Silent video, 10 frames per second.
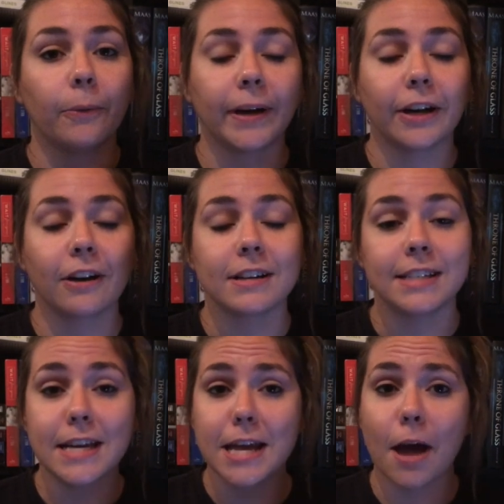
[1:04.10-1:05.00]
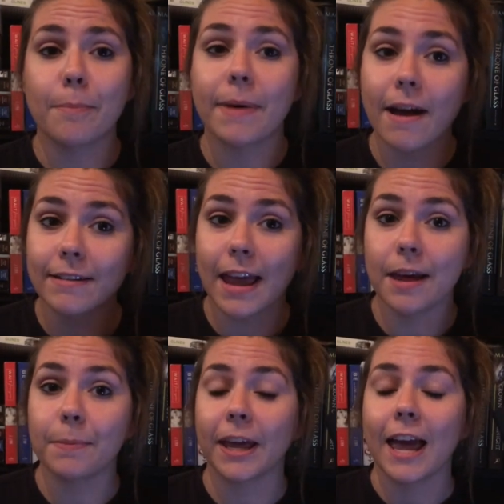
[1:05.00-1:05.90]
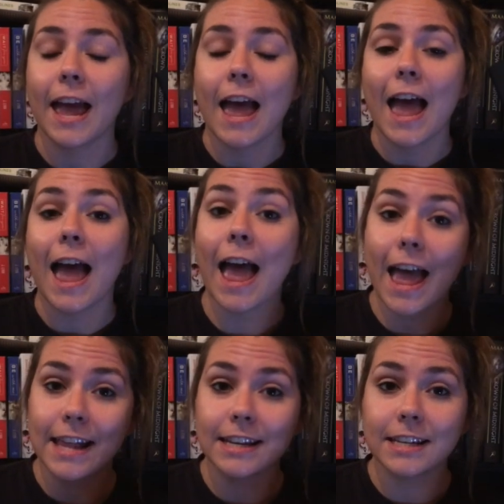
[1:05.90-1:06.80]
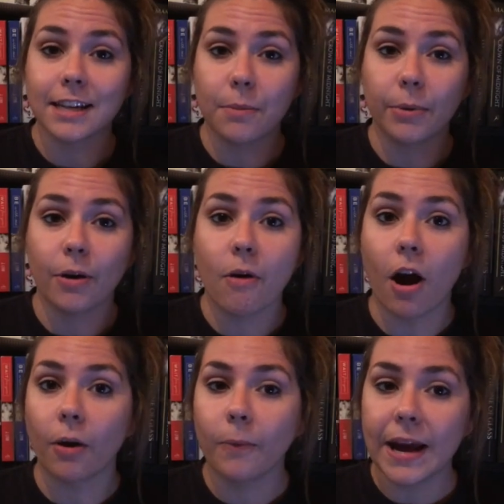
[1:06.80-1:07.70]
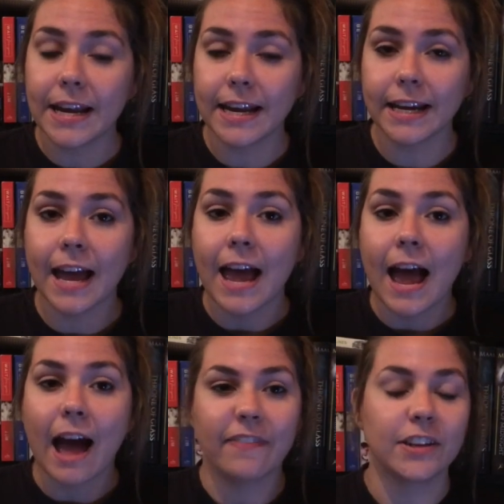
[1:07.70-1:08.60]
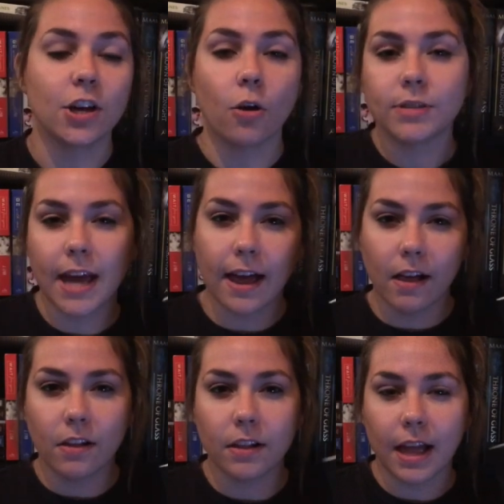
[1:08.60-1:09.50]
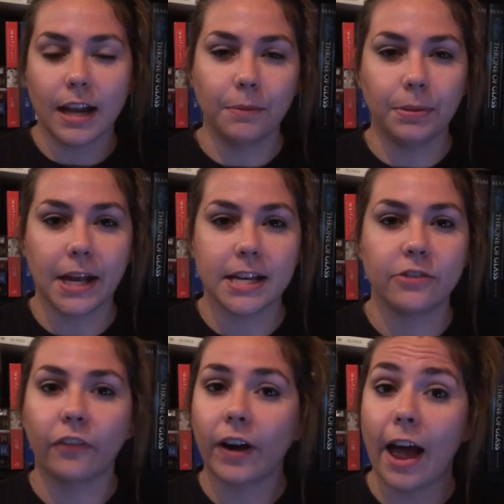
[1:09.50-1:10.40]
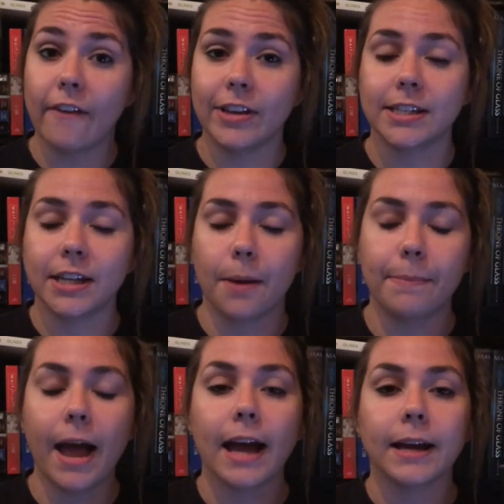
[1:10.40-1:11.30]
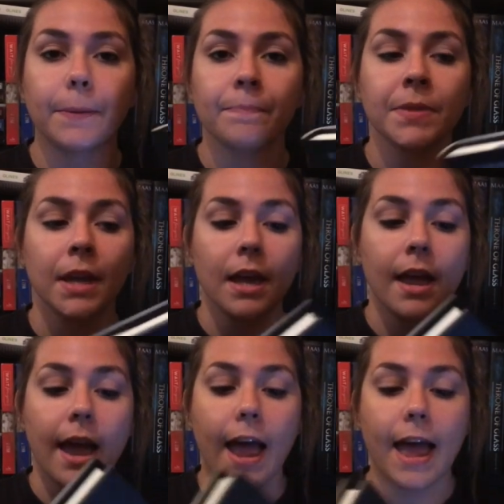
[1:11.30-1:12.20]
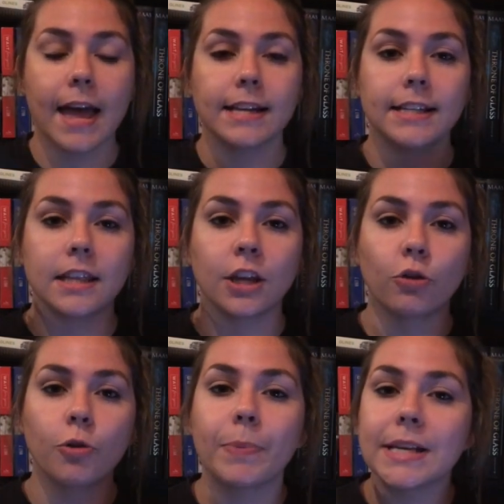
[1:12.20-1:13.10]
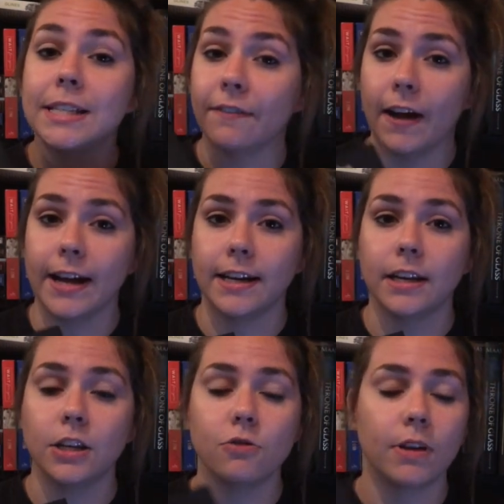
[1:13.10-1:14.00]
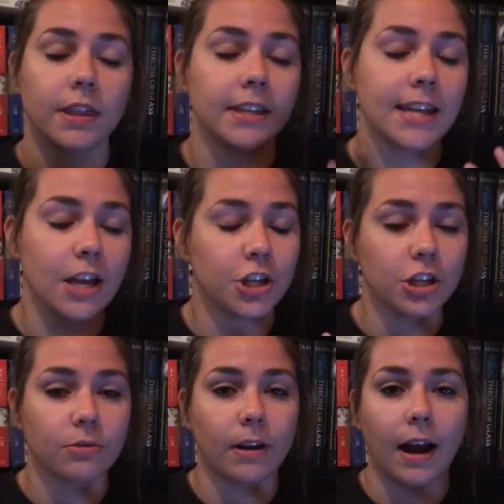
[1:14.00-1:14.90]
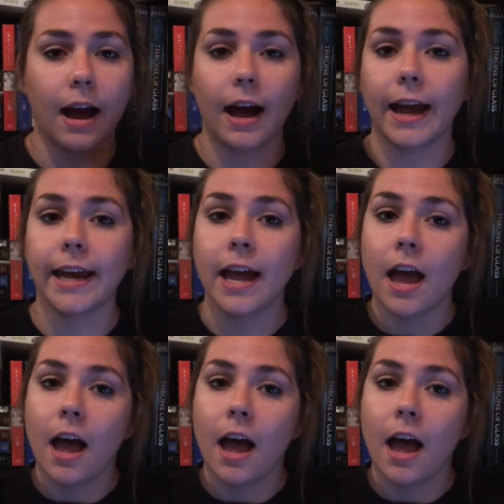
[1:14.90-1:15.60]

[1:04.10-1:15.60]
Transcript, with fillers: Ringer, Teacup, Poundcake, and Dumbo are waiting at this hotel kind of place for Evan to come back. And the group is divided. You can, the tensions are on high.